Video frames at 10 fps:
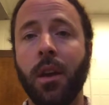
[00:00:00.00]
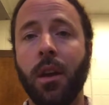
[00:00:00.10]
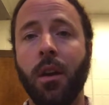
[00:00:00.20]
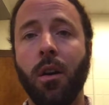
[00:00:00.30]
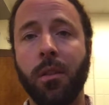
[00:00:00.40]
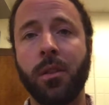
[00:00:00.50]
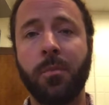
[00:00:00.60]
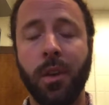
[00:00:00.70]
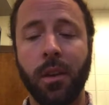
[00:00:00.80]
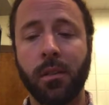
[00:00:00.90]
All this
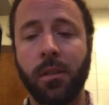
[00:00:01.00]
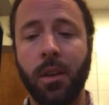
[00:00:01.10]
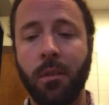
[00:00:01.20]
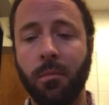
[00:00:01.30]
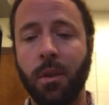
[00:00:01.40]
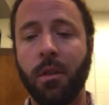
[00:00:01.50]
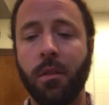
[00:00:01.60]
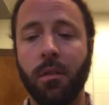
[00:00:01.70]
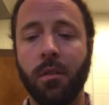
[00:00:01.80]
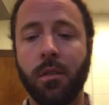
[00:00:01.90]
being said, we
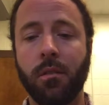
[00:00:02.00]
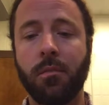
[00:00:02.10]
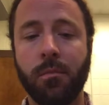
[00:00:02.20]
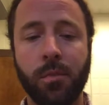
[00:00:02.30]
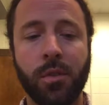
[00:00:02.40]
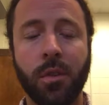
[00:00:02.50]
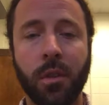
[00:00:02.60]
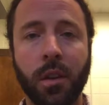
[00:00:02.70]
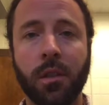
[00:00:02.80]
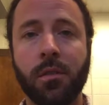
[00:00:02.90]
are
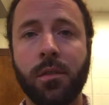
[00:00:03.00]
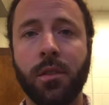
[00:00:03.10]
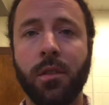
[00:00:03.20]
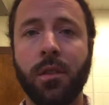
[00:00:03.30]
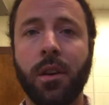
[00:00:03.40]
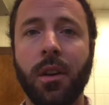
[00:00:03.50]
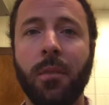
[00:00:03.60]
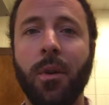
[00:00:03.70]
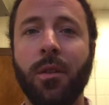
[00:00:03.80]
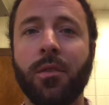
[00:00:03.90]
certainly concerned
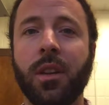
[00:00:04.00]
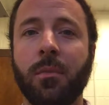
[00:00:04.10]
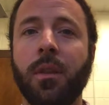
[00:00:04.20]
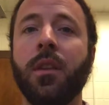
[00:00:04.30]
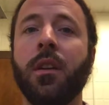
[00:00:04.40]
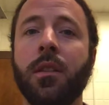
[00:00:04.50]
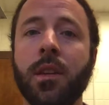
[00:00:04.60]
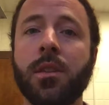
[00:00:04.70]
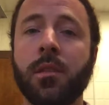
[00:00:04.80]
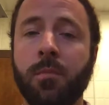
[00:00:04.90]
about learning about the
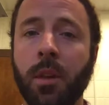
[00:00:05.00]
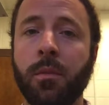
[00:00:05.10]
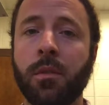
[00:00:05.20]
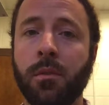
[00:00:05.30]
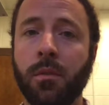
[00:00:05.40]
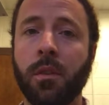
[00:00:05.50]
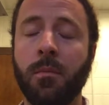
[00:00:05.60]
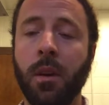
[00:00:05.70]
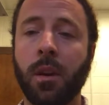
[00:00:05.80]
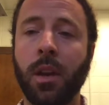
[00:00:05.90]
indigenous peoples of North
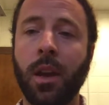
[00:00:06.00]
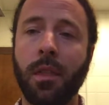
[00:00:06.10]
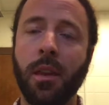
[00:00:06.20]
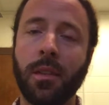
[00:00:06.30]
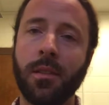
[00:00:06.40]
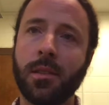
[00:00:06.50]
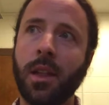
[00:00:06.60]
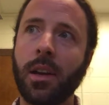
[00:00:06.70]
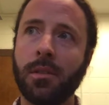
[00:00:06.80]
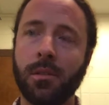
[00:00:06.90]
America, and I think this
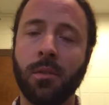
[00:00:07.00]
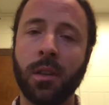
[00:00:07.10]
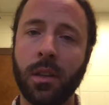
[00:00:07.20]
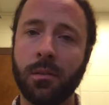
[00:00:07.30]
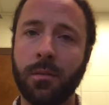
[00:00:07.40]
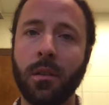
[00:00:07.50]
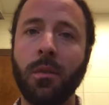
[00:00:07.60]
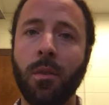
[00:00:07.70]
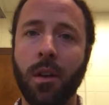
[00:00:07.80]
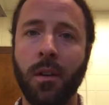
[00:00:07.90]
class is organized very
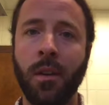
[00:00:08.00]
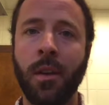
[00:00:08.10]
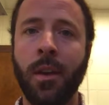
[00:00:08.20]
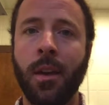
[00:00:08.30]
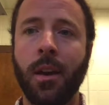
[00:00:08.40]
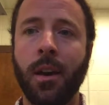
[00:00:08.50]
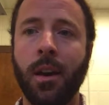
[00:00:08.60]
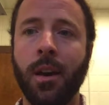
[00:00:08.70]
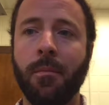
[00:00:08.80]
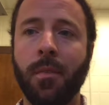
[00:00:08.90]
well.
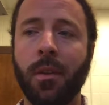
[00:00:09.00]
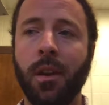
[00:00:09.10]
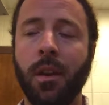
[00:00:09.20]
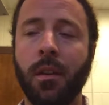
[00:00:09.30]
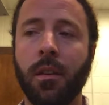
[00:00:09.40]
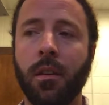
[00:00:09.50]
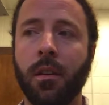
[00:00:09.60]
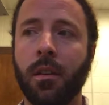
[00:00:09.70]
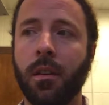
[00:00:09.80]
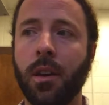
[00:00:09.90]
I'm very
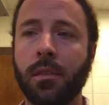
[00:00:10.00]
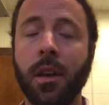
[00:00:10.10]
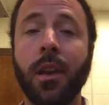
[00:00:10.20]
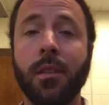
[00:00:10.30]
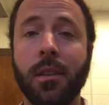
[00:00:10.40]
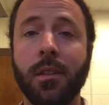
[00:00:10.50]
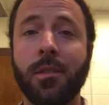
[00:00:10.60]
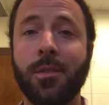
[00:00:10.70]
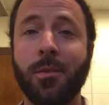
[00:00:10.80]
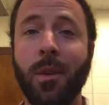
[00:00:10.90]
excited
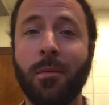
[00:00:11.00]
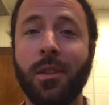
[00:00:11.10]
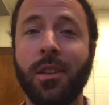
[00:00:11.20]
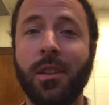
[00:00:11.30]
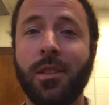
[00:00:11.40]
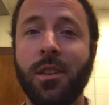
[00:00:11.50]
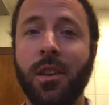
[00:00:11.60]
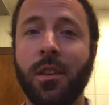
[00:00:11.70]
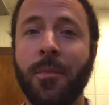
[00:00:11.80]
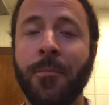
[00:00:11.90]
to be able to teach it
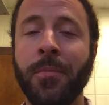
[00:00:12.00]
here.